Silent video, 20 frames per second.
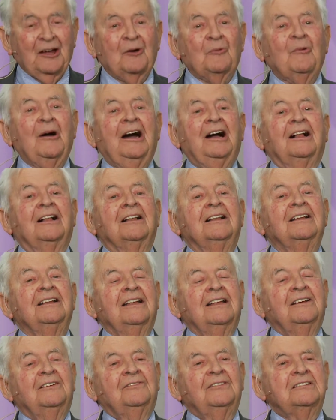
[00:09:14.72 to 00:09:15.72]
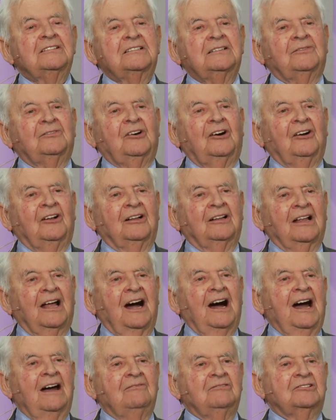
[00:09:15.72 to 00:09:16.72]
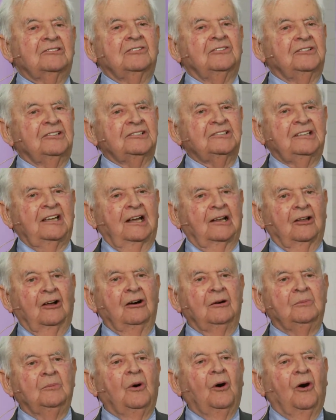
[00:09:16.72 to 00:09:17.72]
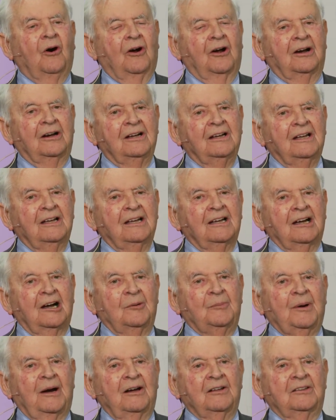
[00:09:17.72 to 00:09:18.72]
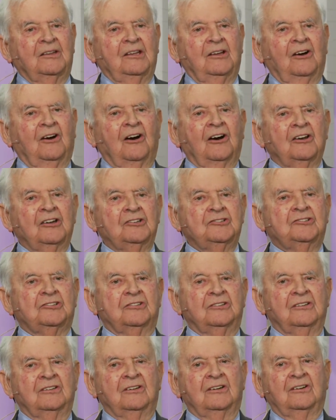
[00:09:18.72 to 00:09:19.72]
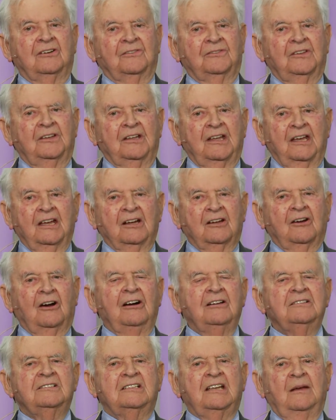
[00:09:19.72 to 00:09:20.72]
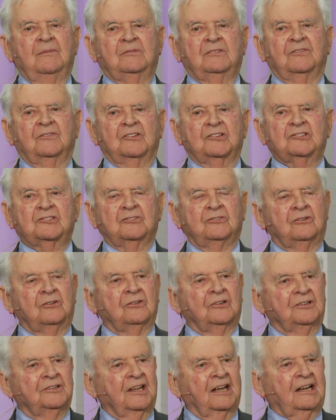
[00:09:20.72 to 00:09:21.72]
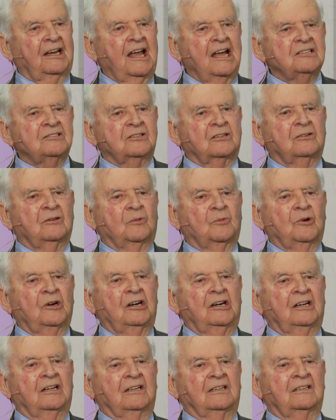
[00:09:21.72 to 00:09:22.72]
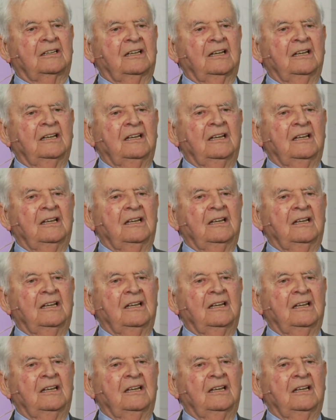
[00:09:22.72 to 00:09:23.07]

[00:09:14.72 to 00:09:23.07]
Well, first of all, I was going to say a lot more about the origin of the concept of the soul in the classical world.